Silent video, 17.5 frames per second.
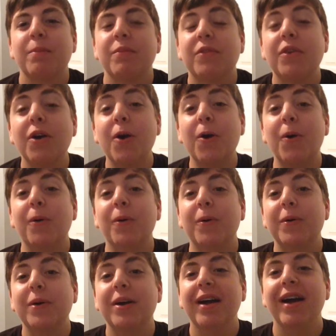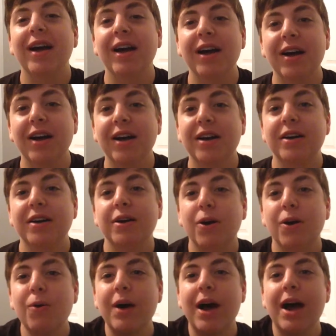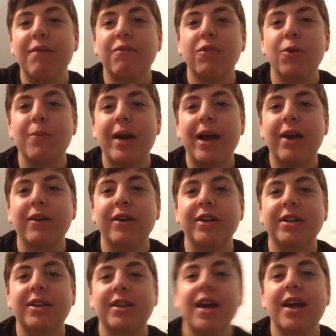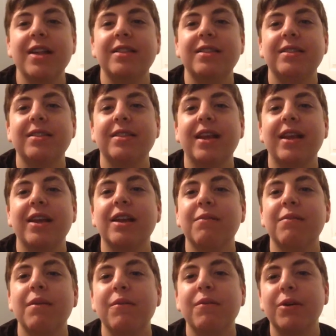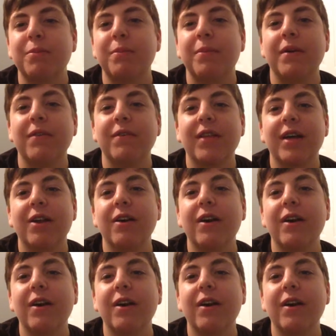So, I have low battery. God dang it, I'm never prepared for that.